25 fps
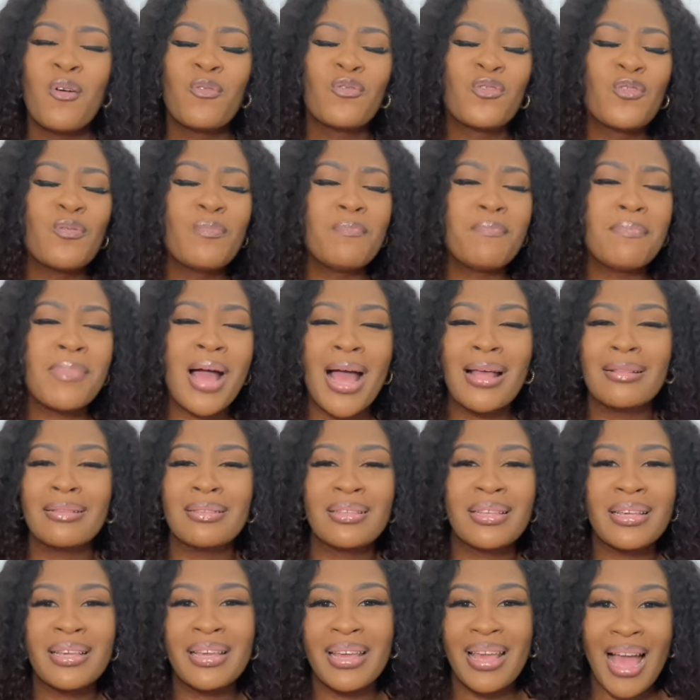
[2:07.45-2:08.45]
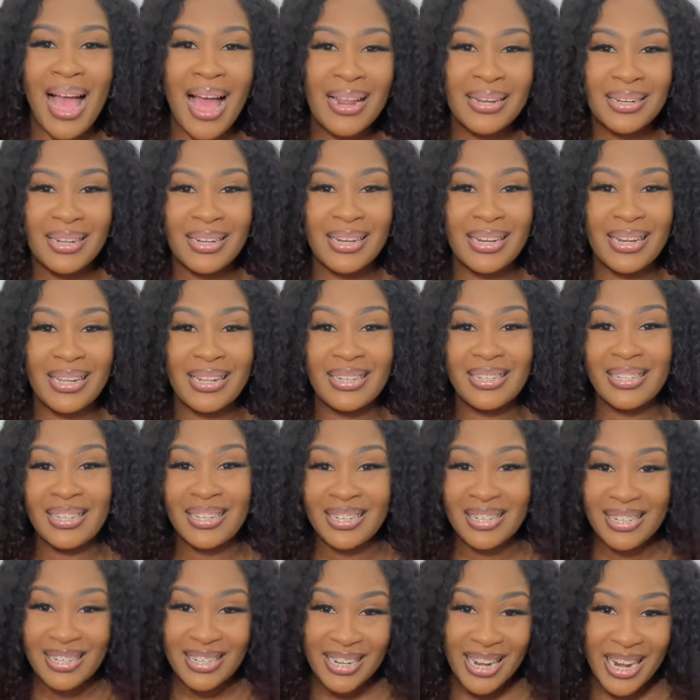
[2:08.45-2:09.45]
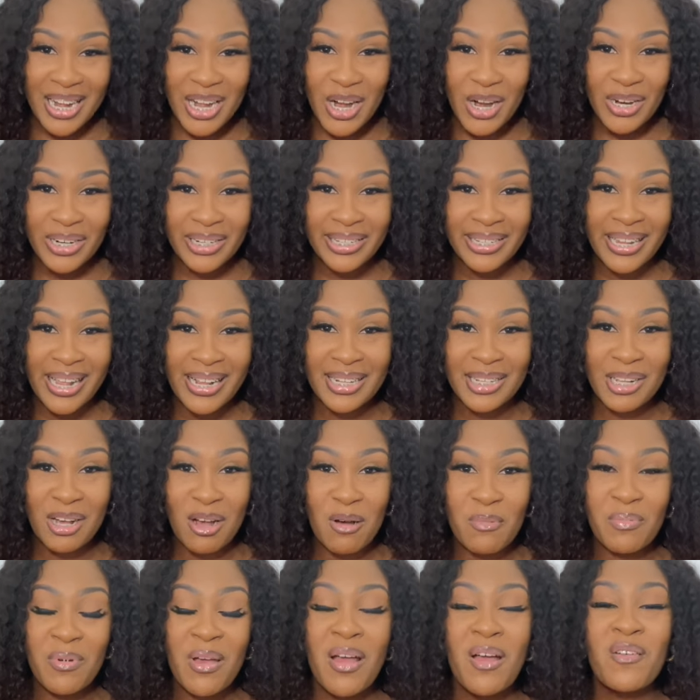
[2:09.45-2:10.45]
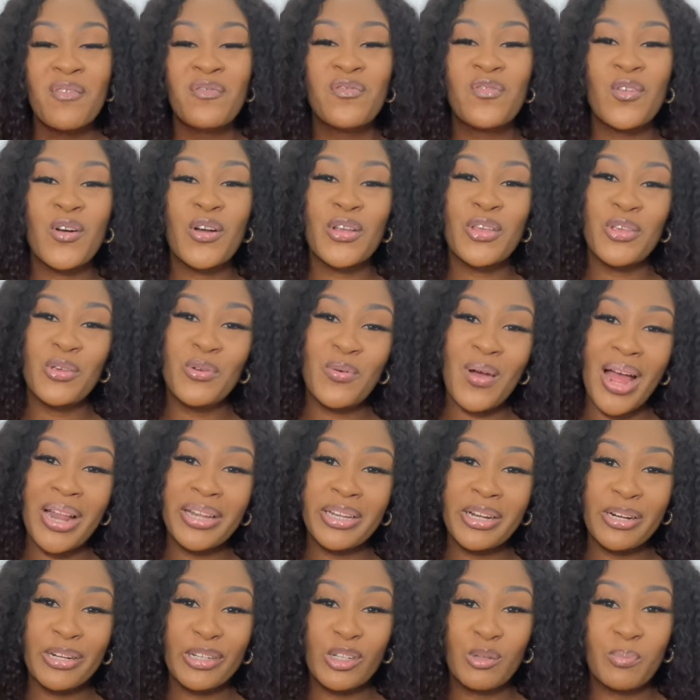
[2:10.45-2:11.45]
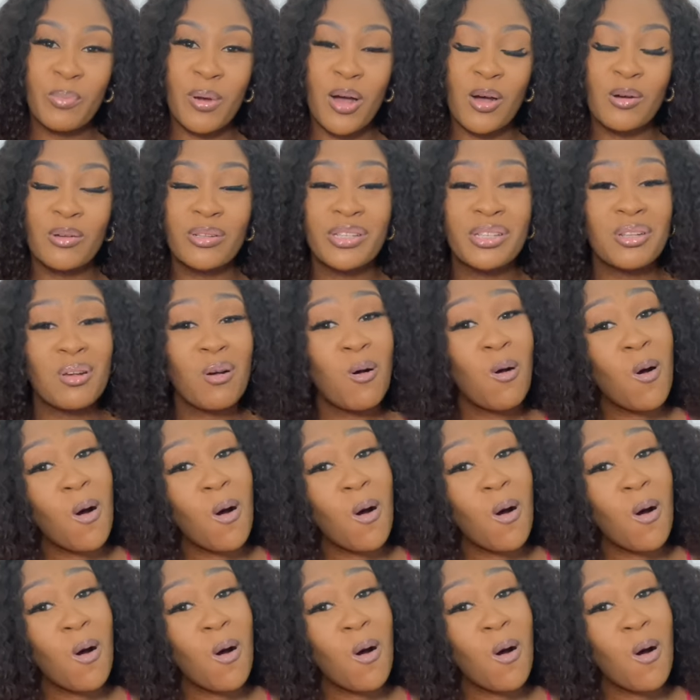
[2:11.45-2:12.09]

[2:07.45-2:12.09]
romantic candlelit dinner setup for you and your spouse,